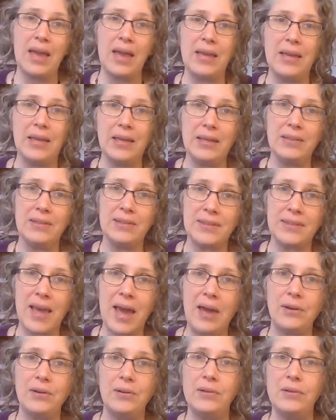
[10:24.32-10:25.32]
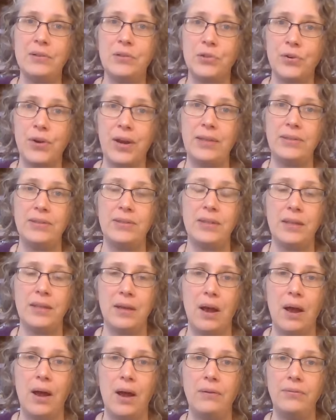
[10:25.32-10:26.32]
a Saturn
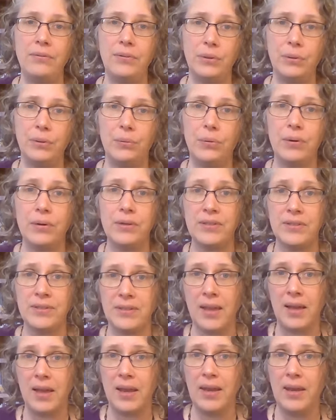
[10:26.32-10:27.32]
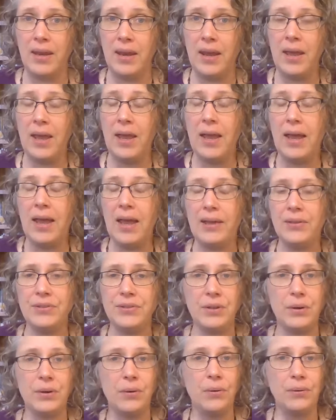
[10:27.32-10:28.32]
transit of your sun. And
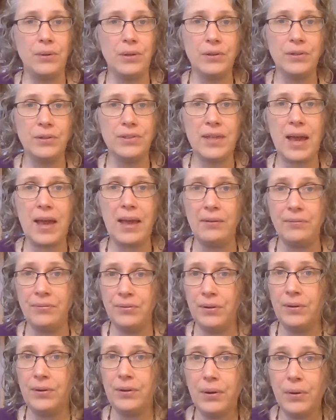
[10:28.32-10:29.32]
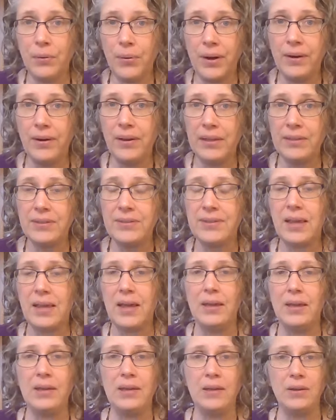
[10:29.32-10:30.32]
so your if you're an Aquarius
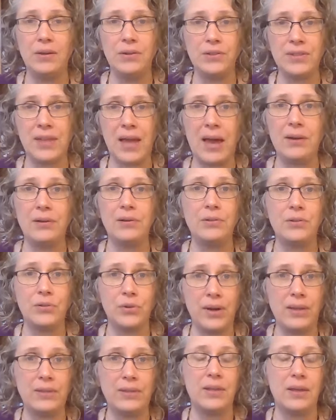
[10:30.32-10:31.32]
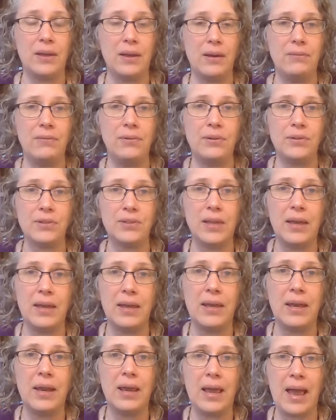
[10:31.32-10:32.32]
sun, your Saturn transit of your
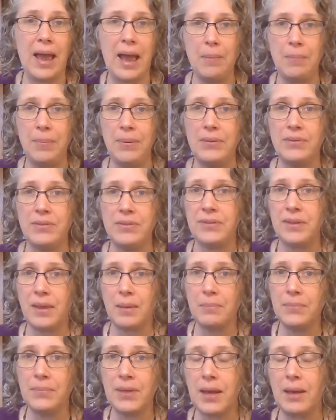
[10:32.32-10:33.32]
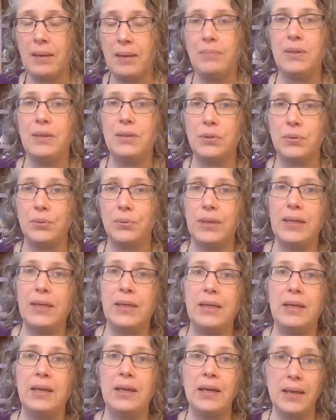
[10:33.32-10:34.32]
sun happens sometime
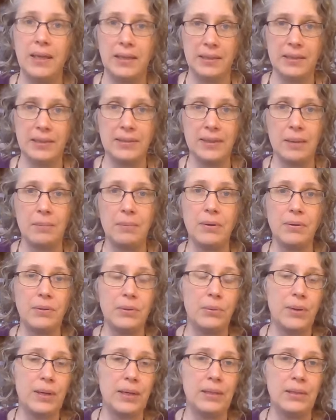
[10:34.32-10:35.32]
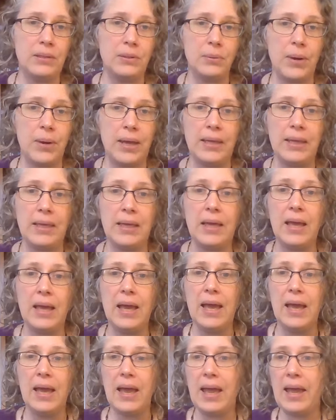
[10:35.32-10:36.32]
between December 2020
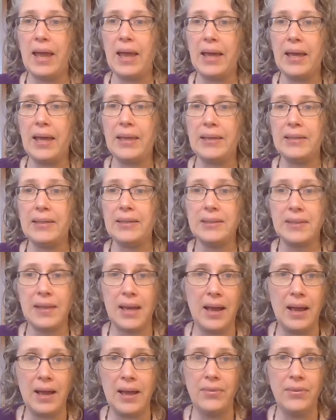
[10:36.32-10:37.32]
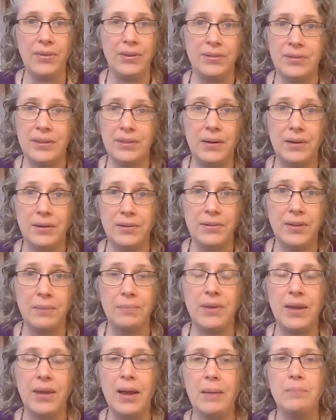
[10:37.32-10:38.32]
and uh, this year
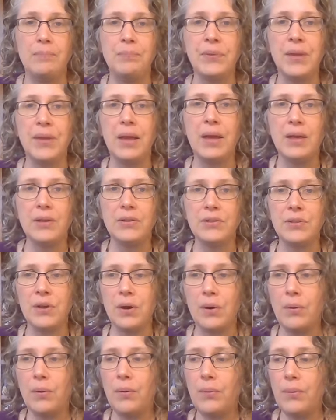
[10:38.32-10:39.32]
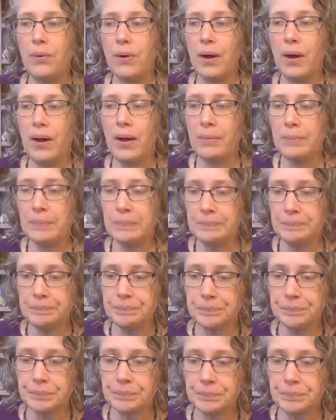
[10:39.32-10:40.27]
sometime. So um,